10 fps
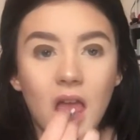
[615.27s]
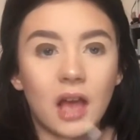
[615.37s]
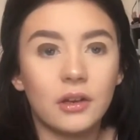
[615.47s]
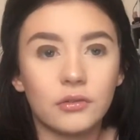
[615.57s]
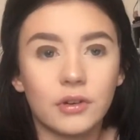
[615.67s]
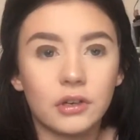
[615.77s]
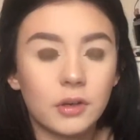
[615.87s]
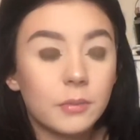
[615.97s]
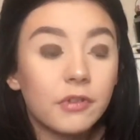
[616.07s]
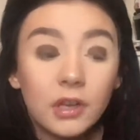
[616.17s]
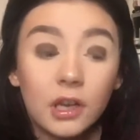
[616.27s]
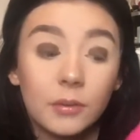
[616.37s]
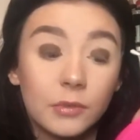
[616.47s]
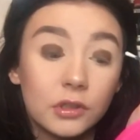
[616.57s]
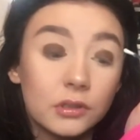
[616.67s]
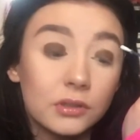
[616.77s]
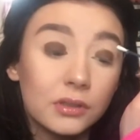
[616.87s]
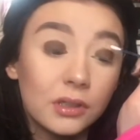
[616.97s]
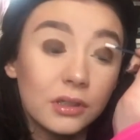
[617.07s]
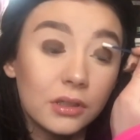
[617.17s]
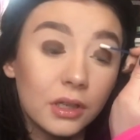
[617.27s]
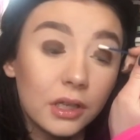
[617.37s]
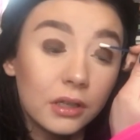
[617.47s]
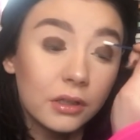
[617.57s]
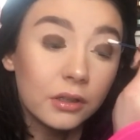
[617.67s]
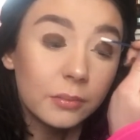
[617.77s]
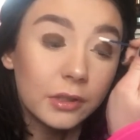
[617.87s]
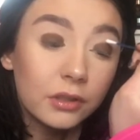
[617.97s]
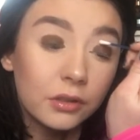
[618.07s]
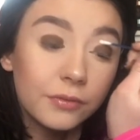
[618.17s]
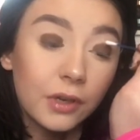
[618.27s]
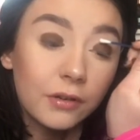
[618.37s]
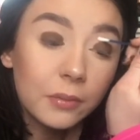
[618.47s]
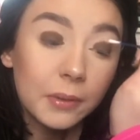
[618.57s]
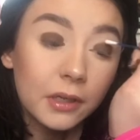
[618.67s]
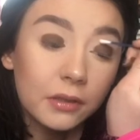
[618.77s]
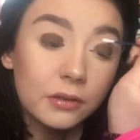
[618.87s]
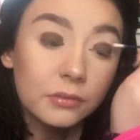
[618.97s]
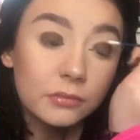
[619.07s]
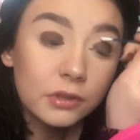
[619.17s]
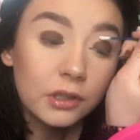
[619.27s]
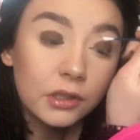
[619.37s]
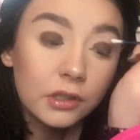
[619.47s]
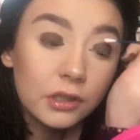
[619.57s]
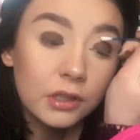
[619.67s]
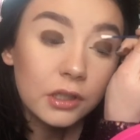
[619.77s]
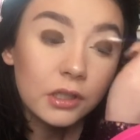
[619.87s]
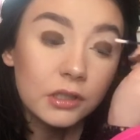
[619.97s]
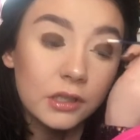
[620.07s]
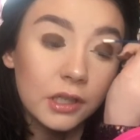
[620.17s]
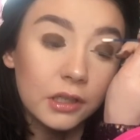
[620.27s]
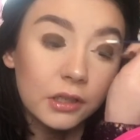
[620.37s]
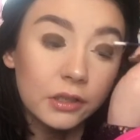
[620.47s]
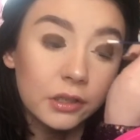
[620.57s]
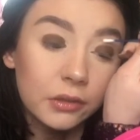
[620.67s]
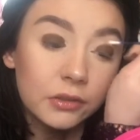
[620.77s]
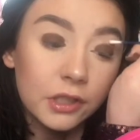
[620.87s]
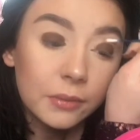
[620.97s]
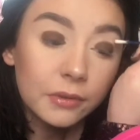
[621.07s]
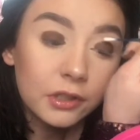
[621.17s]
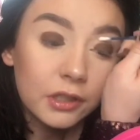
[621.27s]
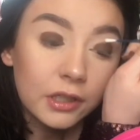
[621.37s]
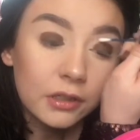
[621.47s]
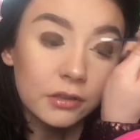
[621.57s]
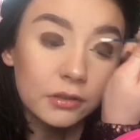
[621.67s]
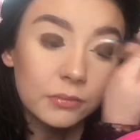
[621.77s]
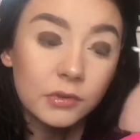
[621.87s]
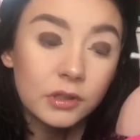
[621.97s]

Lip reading: I look really creepy right now, but I've got it a little bit too far up here, so I'm gonna take a Q-tip and clean it up.